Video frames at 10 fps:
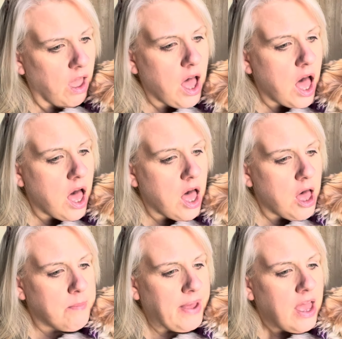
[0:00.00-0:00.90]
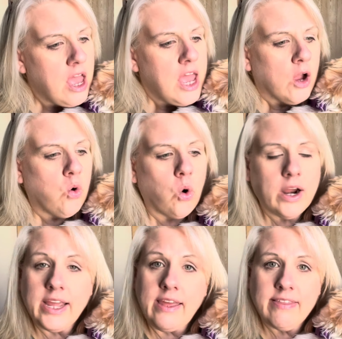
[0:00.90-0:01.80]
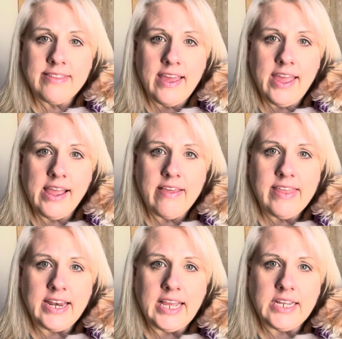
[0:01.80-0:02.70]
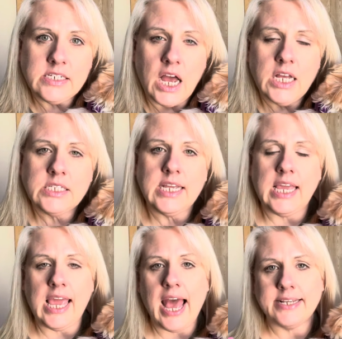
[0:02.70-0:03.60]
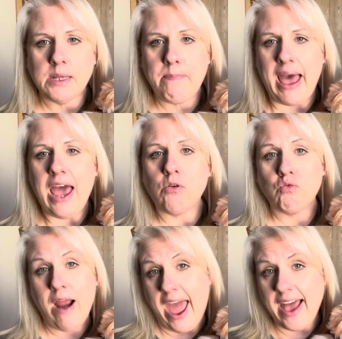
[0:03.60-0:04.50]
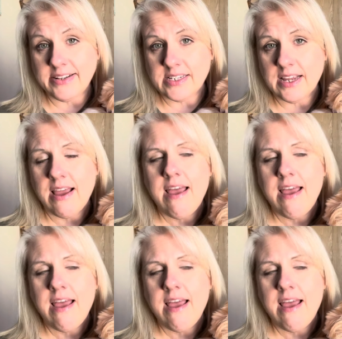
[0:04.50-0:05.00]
um quirky thing that he does he has a pet rat